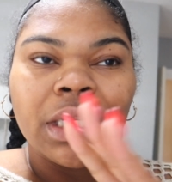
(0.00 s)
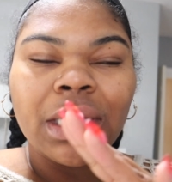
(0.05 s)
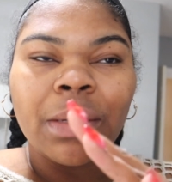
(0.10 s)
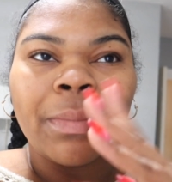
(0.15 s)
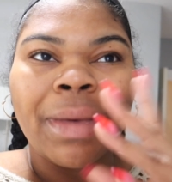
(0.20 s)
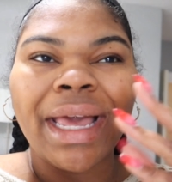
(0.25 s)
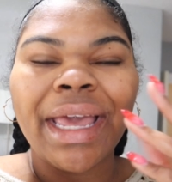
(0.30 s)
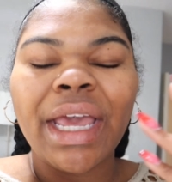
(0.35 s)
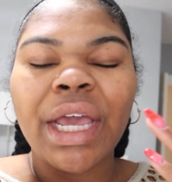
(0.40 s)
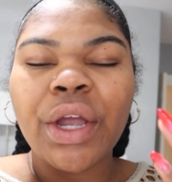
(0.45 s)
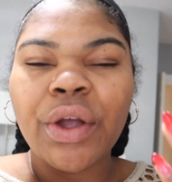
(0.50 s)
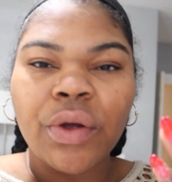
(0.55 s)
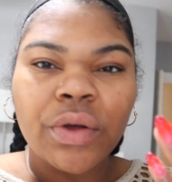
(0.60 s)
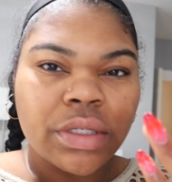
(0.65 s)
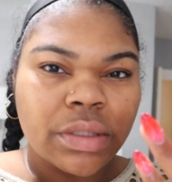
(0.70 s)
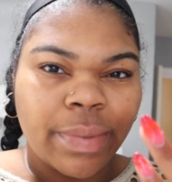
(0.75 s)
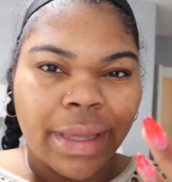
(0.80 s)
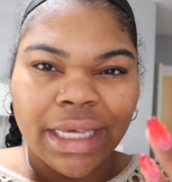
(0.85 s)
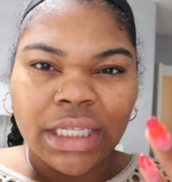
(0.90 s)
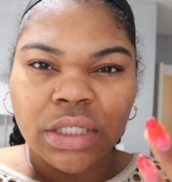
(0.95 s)
my hair
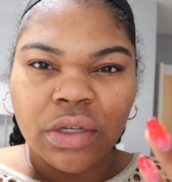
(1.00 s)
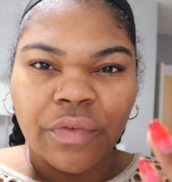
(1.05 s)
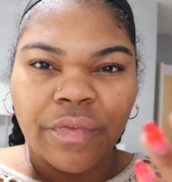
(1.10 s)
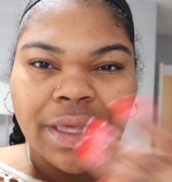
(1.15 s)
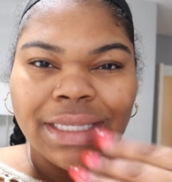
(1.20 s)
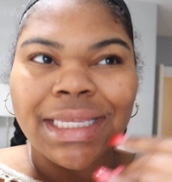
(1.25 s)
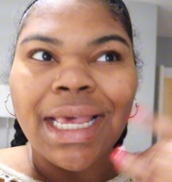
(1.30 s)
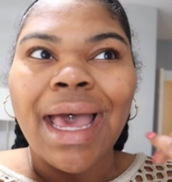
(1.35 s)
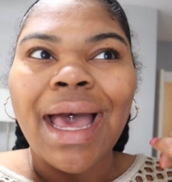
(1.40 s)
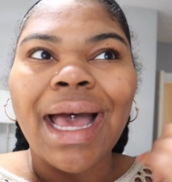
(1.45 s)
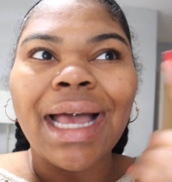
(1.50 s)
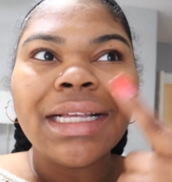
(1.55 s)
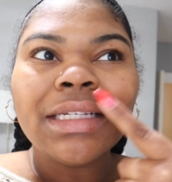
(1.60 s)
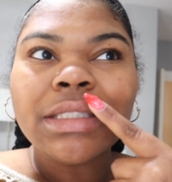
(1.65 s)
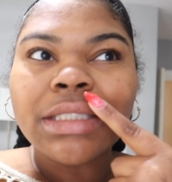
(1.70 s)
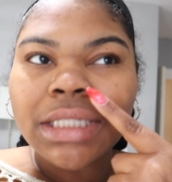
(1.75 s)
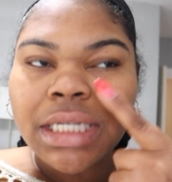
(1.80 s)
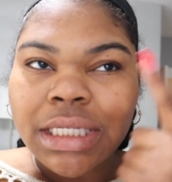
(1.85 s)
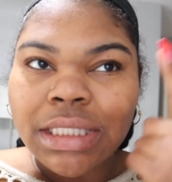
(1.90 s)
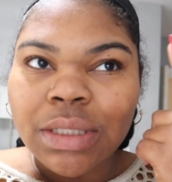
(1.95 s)
goes back so fast. I
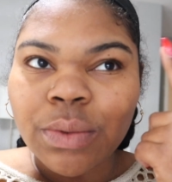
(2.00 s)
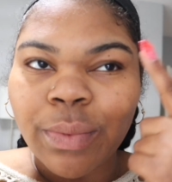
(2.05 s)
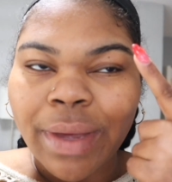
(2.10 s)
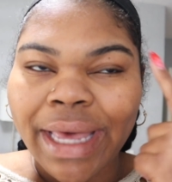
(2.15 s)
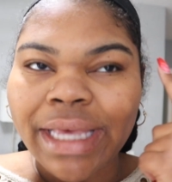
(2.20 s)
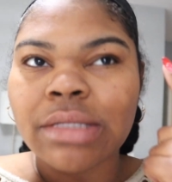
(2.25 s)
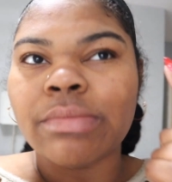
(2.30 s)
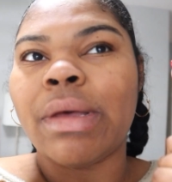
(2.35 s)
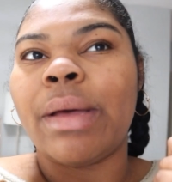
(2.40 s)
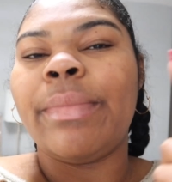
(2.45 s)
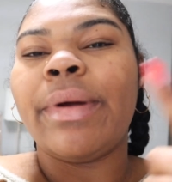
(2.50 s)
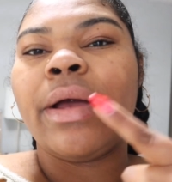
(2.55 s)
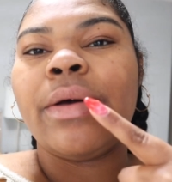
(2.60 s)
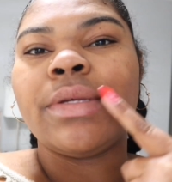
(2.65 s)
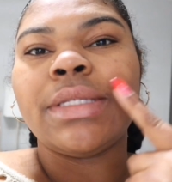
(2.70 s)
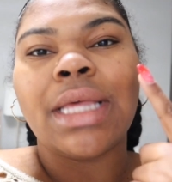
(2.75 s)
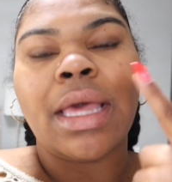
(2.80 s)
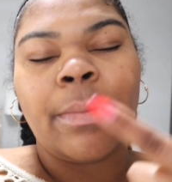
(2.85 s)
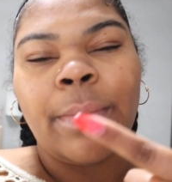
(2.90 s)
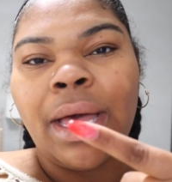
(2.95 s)
just waxed my
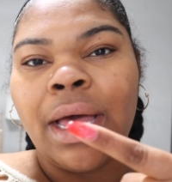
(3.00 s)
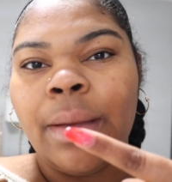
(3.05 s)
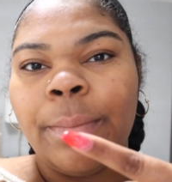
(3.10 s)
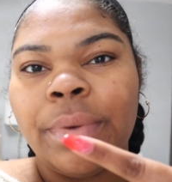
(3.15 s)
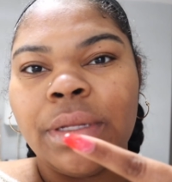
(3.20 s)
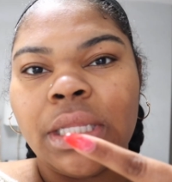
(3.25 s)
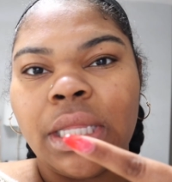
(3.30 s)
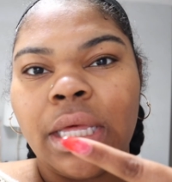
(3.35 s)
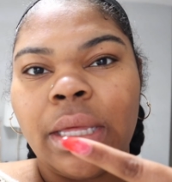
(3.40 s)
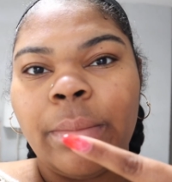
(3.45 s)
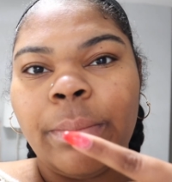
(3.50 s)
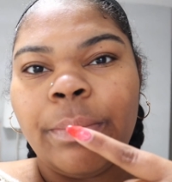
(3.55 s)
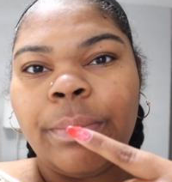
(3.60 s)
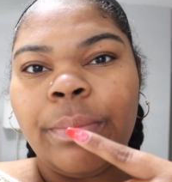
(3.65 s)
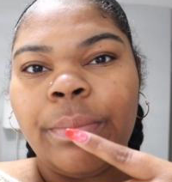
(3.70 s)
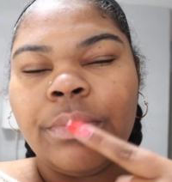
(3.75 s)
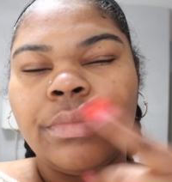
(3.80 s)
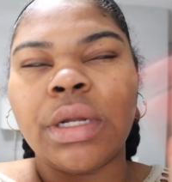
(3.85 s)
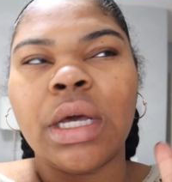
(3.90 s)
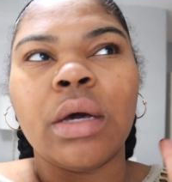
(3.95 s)
brows and my upper lip.
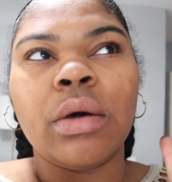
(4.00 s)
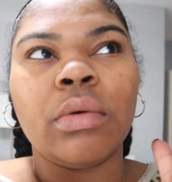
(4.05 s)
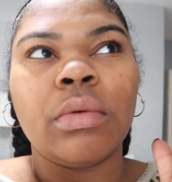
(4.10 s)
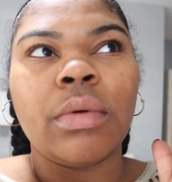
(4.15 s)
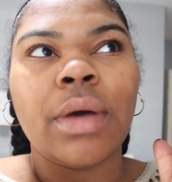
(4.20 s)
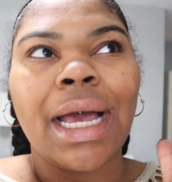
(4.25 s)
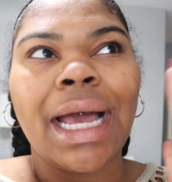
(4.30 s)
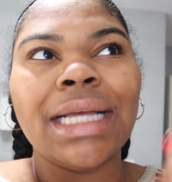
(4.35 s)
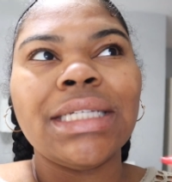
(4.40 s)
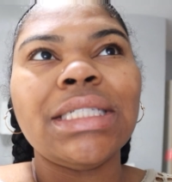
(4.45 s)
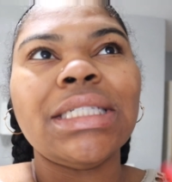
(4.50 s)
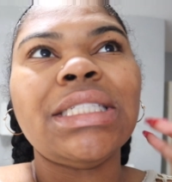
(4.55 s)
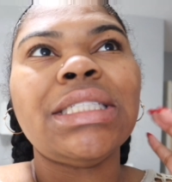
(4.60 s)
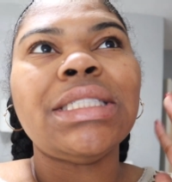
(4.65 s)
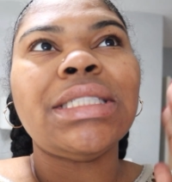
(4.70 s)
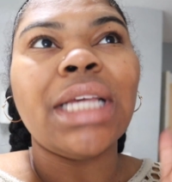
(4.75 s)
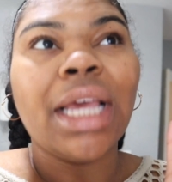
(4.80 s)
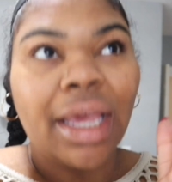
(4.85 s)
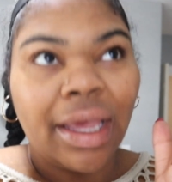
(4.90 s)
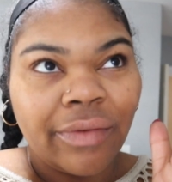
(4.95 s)
No, I just
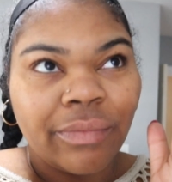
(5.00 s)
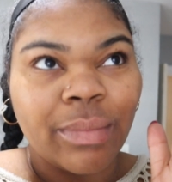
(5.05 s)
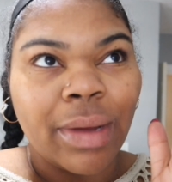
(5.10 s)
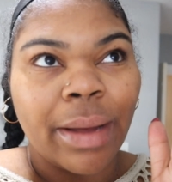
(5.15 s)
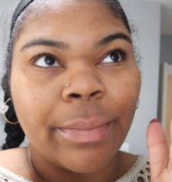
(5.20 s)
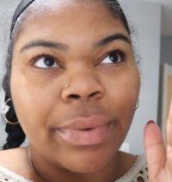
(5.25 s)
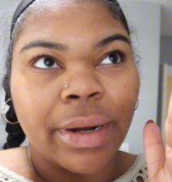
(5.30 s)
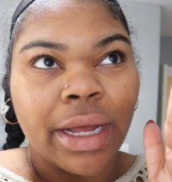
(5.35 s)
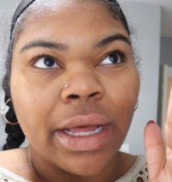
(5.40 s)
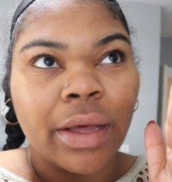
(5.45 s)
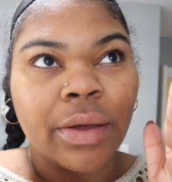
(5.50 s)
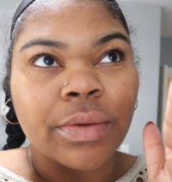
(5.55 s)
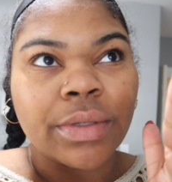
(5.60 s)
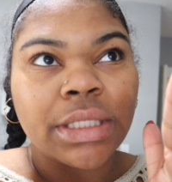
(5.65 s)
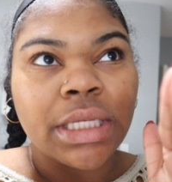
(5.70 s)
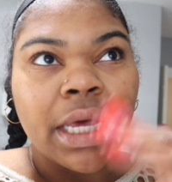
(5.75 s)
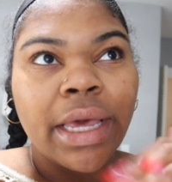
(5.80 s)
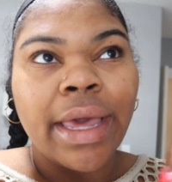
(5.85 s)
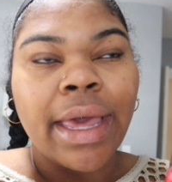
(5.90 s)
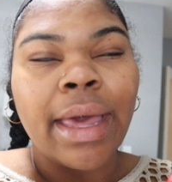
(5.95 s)
shaved my
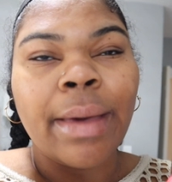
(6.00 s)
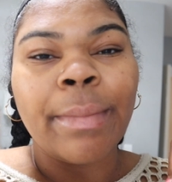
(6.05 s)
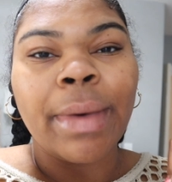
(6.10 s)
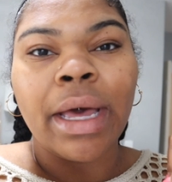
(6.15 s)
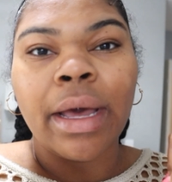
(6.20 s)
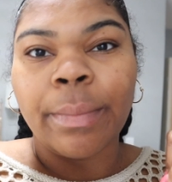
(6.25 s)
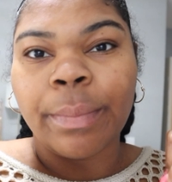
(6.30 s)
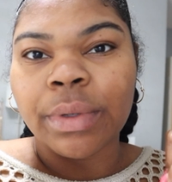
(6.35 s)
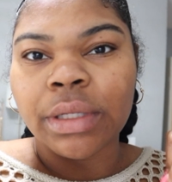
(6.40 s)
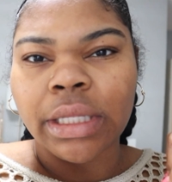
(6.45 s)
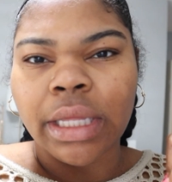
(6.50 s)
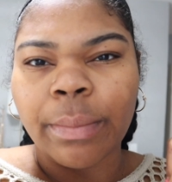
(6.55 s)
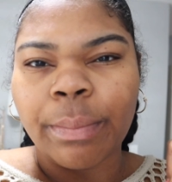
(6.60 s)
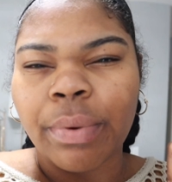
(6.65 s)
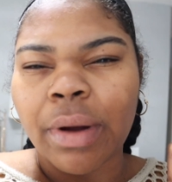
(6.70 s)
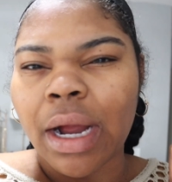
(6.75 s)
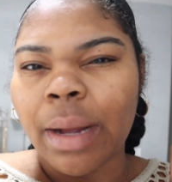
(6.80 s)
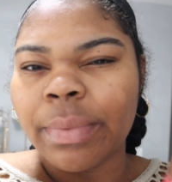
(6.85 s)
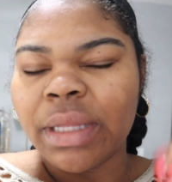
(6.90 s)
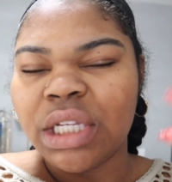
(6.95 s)
brows and my upper lip
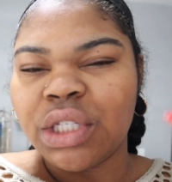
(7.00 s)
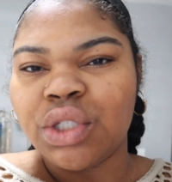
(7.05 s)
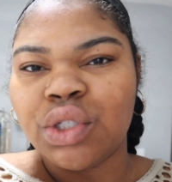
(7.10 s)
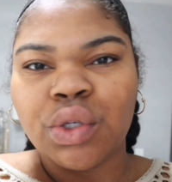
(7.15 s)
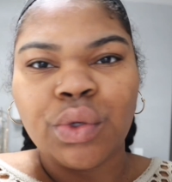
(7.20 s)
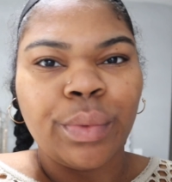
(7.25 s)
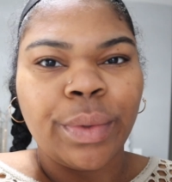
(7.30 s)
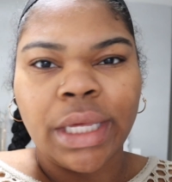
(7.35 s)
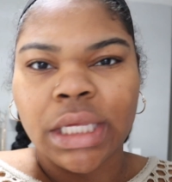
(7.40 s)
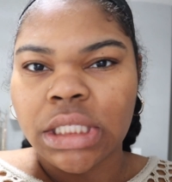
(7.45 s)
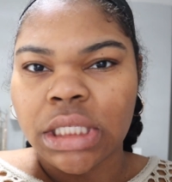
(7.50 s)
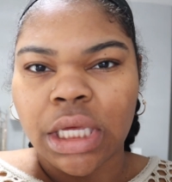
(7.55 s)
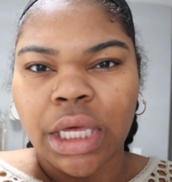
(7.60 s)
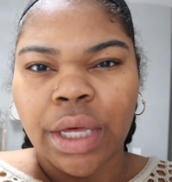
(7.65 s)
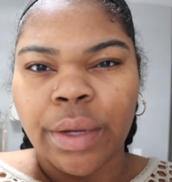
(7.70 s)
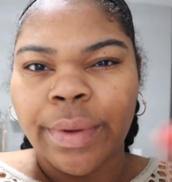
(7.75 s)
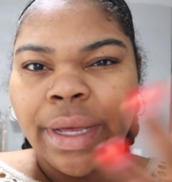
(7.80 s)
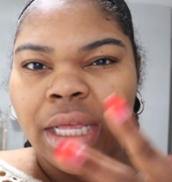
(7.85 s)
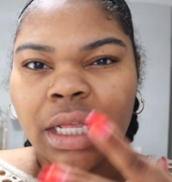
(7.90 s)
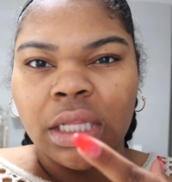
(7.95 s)
probably 2 weeks
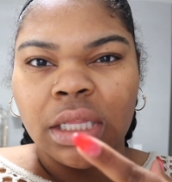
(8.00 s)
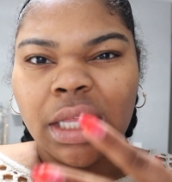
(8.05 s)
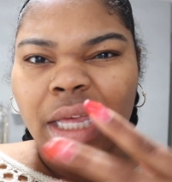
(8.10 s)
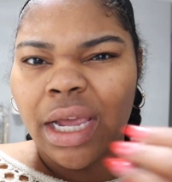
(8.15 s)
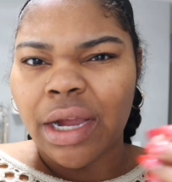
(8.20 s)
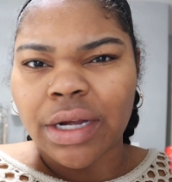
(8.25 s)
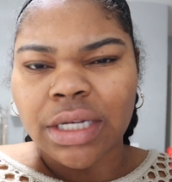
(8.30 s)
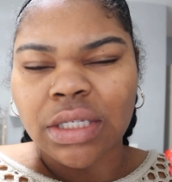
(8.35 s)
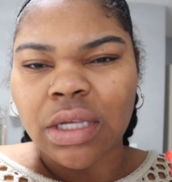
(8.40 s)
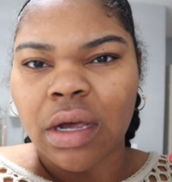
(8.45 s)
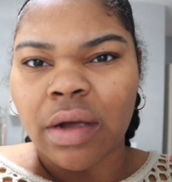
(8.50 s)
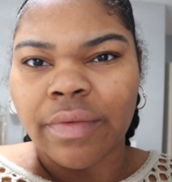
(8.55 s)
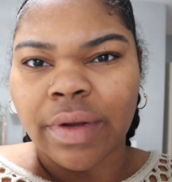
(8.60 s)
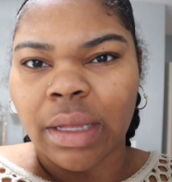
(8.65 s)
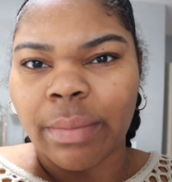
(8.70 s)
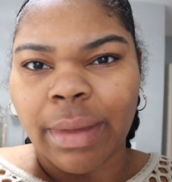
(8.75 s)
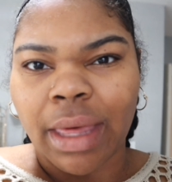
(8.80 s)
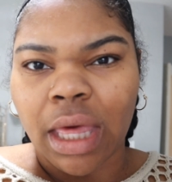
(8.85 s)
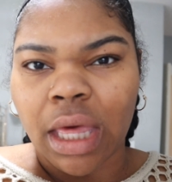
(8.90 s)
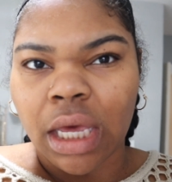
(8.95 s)
ago, and the hair is
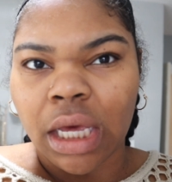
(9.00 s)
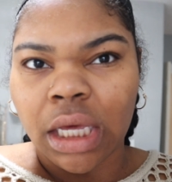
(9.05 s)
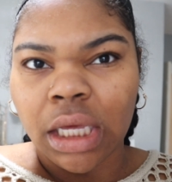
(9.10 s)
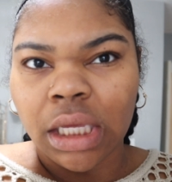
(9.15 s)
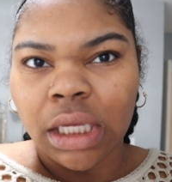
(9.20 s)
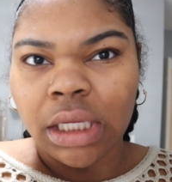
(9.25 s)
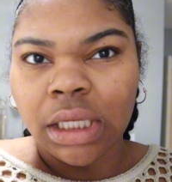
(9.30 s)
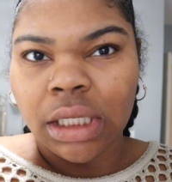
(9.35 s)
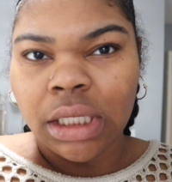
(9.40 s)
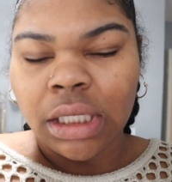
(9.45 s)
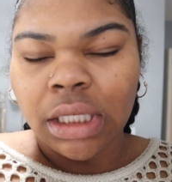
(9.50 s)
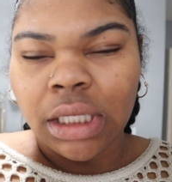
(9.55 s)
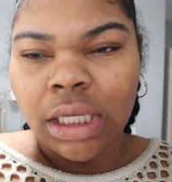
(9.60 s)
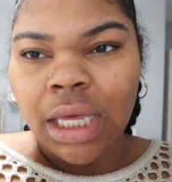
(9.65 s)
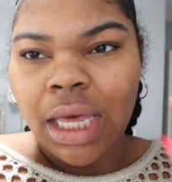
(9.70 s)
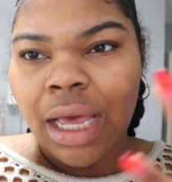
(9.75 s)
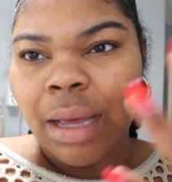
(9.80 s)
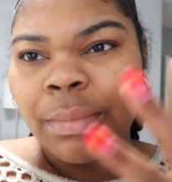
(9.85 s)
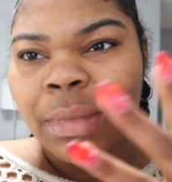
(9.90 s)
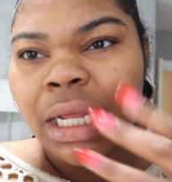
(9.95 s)
already back.
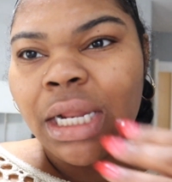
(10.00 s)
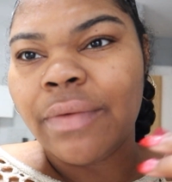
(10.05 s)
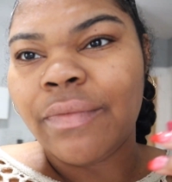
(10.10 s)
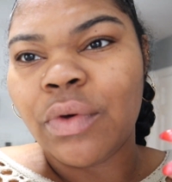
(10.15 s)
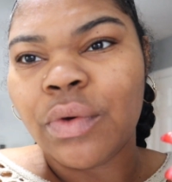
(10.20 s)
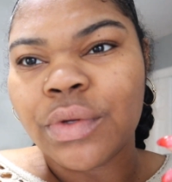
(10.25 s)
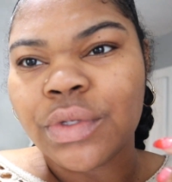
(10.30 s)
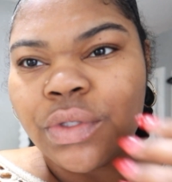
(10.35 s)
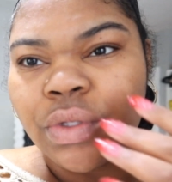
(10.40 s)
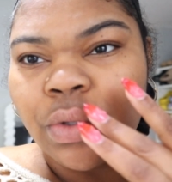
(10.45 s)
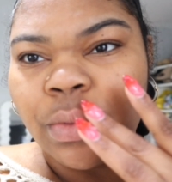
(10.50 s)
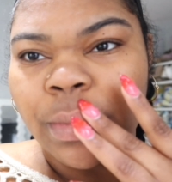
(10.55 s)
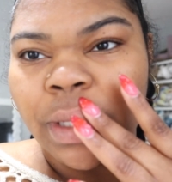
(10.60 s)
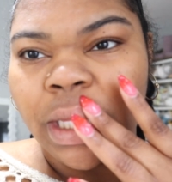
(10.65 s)
I'm not even going to zoom